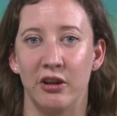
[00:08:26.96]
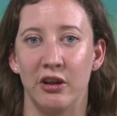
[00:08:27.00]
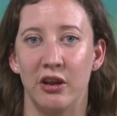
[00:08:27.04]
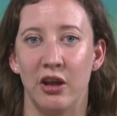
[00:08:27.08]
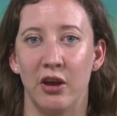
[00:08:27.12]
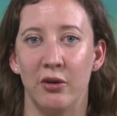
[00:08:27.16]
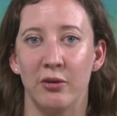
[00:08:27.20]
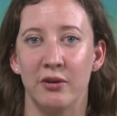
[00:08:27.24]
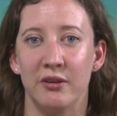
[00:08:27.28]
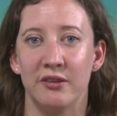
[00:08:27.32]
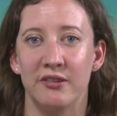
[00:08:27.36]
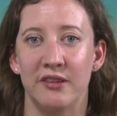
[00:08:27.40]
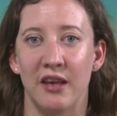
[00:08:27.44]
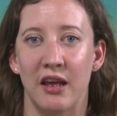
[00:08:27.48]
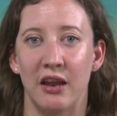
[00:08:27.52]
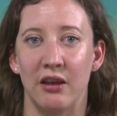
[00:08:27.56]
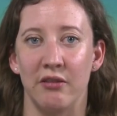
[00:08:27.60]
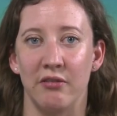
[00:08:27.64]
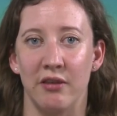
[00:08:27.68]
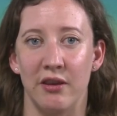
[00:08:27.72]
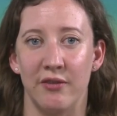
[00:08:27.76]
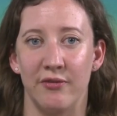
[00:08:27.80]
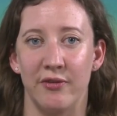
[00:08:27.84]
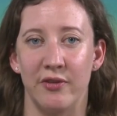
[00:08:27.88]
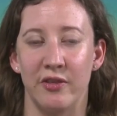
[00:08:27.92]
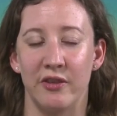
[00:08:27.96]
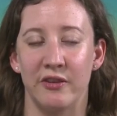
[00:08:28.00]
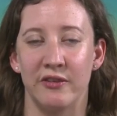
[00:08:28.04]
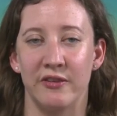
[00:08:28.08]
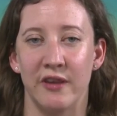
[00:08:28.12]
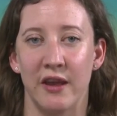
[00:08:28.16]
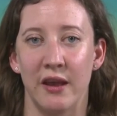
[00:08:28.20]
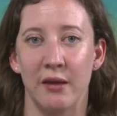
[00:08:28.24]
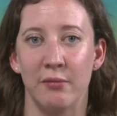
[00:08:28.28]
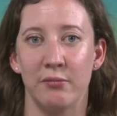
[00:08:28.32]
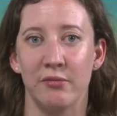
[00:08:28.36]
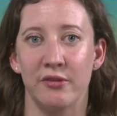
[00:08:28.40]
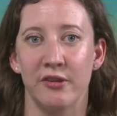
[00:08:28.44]
a lower salary for the
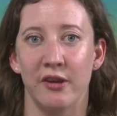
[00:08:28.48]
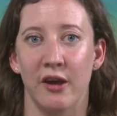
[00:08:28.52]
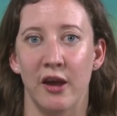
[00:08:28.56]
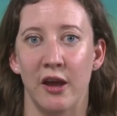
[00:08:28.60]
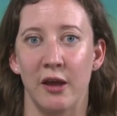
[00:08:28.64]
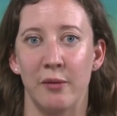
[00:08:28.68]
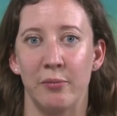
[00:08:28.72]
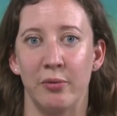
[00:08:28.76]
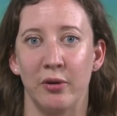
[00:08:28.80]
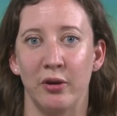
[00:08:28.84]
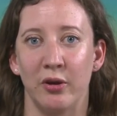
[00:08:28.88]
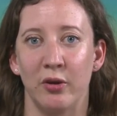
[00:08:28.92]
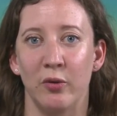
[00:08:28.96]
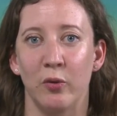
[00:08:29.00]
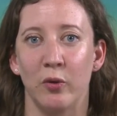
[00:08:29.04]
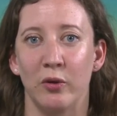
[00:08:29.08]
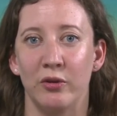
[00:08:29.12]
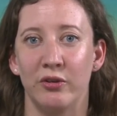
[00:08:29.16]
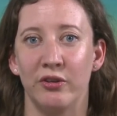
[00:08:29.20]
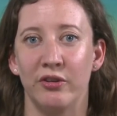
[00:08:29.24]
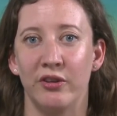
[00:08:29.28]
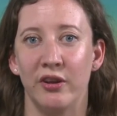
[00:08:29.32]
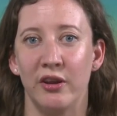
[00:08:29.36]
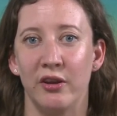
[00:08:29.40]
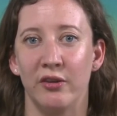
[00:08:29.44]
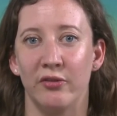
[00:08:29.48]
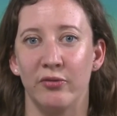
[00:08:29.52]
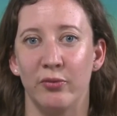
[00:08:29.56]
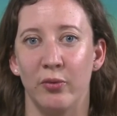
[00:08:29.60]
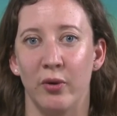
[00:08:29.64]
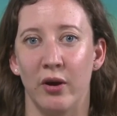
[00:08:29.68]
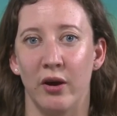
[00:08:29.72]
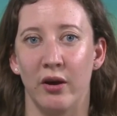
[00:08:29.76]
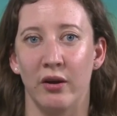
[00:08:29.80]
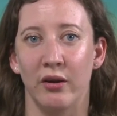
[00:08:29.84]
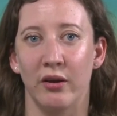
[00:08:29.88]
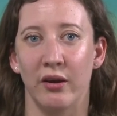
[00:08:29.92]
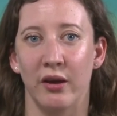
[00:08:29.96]
same type and quantity of
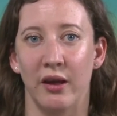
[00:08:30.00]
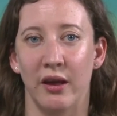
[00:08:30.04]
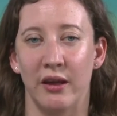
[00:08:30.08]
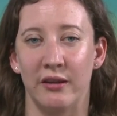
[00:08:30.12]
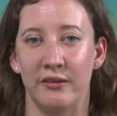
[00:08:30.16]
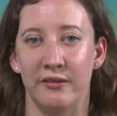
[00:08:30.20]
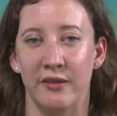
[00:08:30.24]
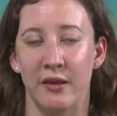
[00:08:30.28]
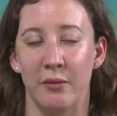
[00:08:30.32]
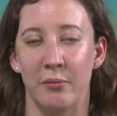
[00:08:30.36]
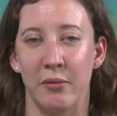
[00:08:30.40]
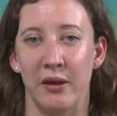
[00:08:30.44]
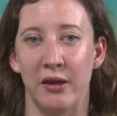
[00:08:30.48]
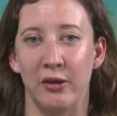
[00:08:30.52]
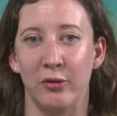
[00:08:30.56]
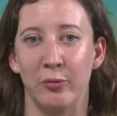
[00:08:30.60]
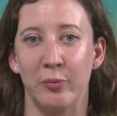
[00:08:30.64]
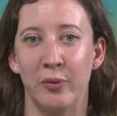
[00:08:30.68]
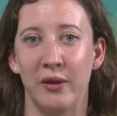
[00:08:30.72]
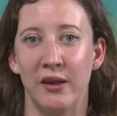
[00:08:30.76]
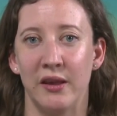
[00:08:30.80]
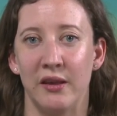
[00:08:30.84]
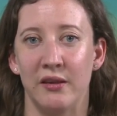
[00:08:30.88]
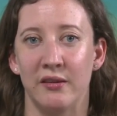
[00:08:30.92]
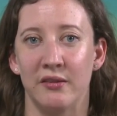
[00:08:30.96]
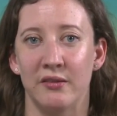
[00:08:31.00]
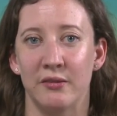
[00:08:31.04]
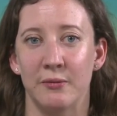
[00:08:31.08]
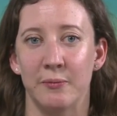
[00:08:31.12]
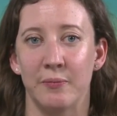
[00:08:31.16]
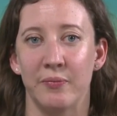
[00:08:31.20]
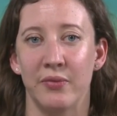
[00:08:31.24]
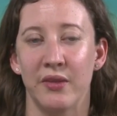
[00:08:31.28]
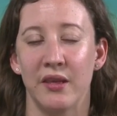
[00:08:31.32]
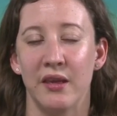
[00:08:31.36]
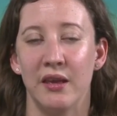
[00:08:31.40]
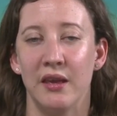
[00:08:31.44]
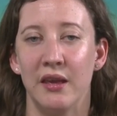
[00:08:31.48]
work as their male peers,
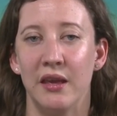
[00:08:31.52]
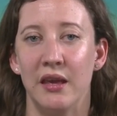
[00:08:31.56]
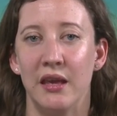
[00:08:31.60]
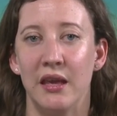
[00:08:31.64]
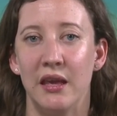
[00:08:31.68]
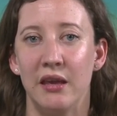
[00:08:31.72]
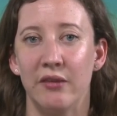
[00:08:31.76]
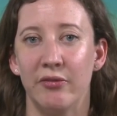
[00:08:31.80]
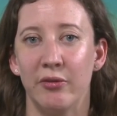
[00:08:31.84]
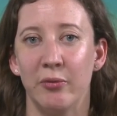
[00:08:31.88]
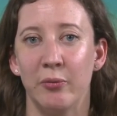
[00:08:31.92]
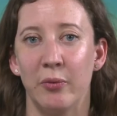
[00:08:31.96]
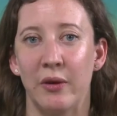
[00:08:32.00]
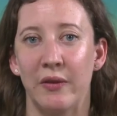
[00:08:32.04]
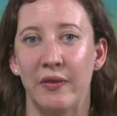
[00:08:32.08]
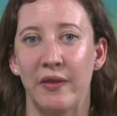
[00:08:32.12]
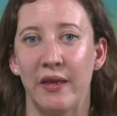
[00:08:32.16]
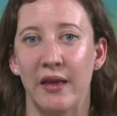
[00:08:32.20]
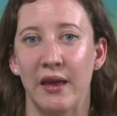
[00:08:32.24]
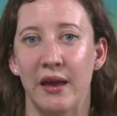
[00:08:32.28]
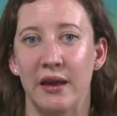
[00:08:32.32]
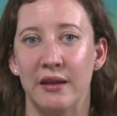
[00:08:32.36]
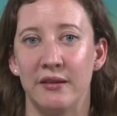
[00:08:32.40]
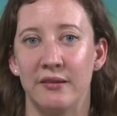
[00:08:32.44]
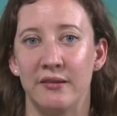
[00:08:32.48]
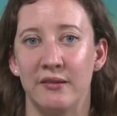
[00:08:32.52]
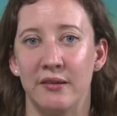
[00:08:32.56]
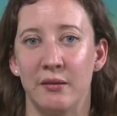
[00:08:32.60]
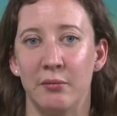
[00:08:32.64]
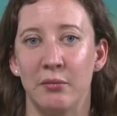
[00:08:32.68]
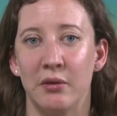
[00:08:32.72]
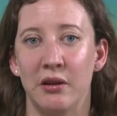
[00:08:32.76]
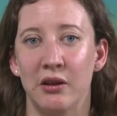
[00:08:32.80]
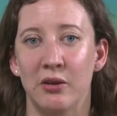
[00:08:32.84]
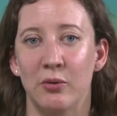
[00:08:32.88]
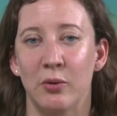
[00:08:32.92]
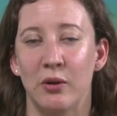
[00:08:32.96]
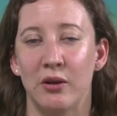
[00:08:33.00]
even when they had
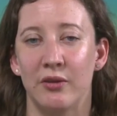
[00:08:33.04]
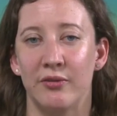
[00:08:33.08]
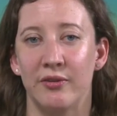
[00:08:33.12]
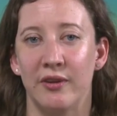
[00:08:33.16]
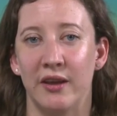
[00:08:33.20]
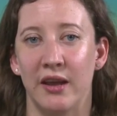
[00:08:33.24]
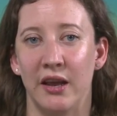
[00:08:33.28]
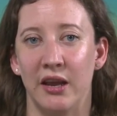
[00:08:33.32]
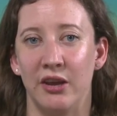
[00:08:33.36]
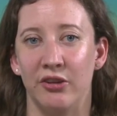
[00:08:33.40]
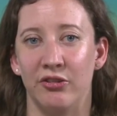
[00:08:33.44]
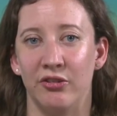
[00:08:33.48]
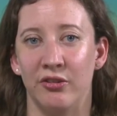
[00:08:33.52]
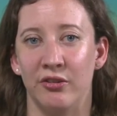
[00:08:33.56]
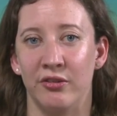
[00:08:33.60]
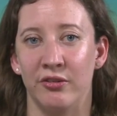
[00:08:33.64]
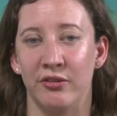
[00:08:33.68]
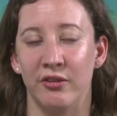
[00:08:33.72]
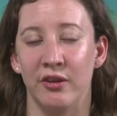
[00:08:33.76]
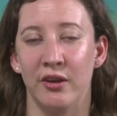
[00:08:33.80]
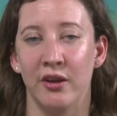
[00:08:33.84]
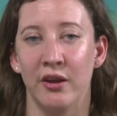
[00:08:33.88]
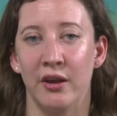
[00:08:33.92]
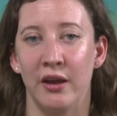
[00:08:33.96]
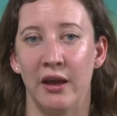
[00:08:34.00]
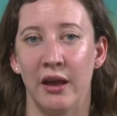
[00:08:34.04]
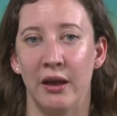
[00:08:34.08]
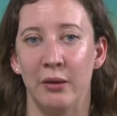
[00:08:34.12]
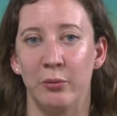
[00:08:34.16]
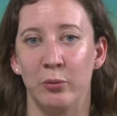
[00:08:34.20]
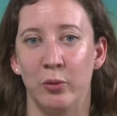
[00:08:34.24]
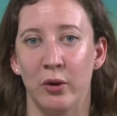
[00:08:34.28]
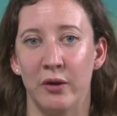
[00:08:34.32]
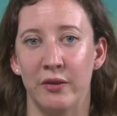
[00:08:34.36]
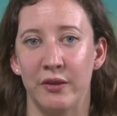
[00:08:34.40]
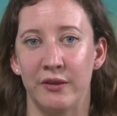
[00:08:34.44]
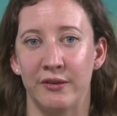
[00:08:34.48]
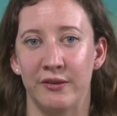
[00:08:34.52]
similar qualifications
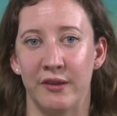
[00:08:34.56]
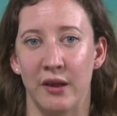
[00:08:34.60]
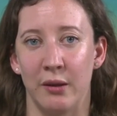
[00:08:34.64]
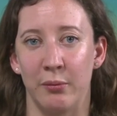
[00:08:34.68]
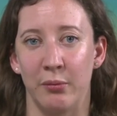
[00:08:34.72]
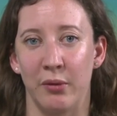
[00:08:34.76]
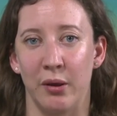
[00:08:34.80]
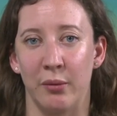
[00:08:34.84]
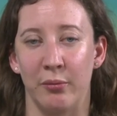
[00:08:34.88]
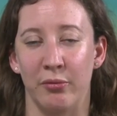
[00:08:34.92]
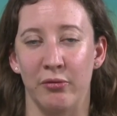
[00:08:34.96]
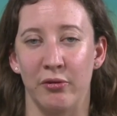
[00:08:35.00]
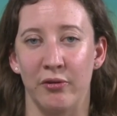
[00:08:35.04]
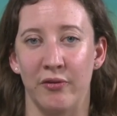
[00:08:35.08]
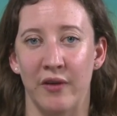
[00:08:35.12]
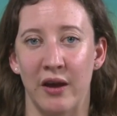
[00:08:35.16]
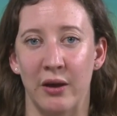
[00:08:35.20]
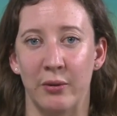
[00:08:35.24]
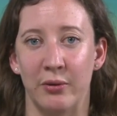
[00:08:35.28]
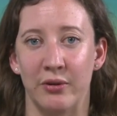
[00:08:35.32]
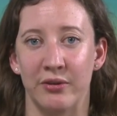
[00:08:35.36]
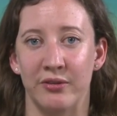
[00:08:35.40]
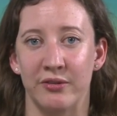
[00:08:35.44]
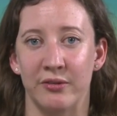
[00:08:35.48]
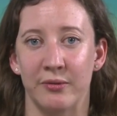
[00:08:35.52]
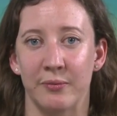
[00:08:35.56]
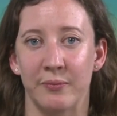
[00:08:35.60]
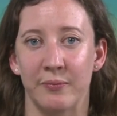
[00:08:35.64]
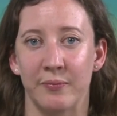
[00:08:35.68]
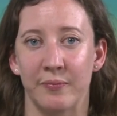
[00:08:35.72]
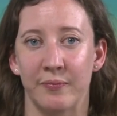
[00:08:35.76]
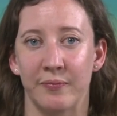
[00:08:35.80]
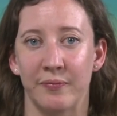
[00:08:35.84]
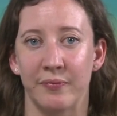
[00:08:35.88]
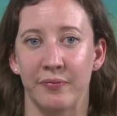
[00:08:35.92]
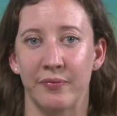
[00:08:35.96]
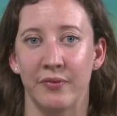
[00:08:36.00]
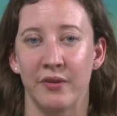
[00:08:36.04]
and worked the same number of hours.
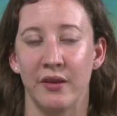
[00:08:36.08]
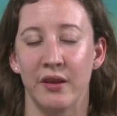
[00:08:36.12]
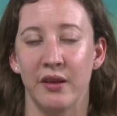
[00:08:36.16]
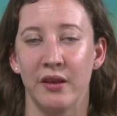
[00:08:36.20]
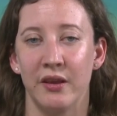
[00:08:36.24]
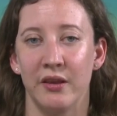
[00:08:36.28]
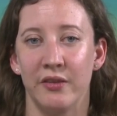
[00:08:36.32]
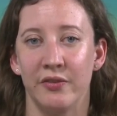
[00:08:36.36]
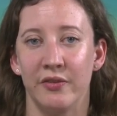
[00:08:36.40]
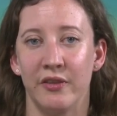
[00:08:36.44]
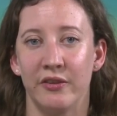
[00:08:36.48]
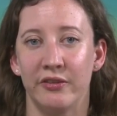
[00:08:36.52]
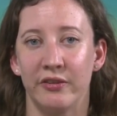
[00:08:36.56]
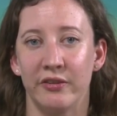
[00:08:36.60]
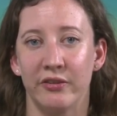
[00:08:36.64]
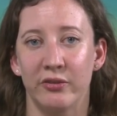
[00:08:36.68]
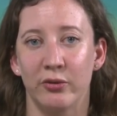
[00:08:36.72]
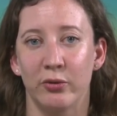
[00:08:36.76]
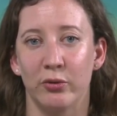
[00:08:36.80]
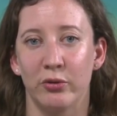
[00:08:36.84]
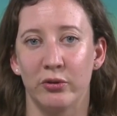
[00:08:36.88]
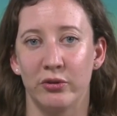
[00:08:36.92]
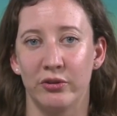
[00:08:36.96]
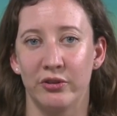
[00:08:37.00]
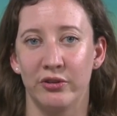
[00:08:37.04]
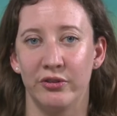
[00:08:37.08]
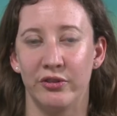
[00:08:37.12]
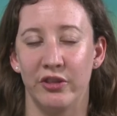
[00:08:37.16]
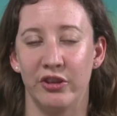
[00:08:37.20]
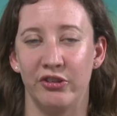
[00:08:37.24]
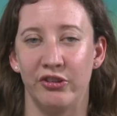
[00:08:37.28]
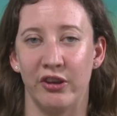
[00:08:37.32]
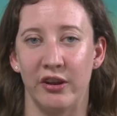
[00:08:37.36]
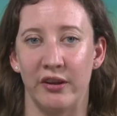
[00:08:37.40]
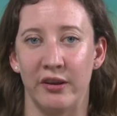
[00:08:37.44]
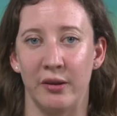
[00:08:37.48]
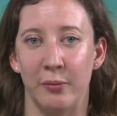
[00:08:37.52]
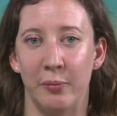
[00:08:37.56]
This is called the
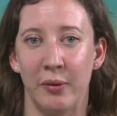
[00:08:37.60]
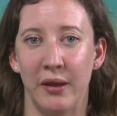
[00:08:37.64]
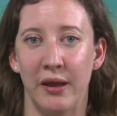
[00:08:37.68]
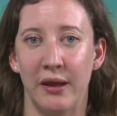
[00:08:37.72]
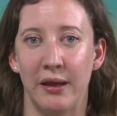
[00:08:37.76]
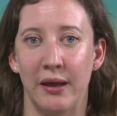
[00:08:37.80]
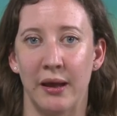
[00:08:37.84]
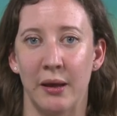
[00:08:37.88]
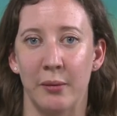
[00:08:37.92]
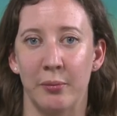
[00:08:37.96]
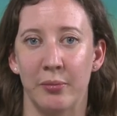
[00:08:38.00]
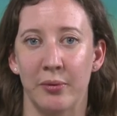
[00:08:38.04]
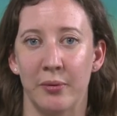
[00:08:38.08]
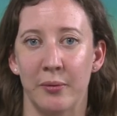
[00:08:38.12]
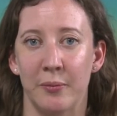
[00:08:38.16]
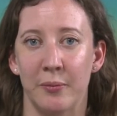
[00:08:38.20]
gender pay gap.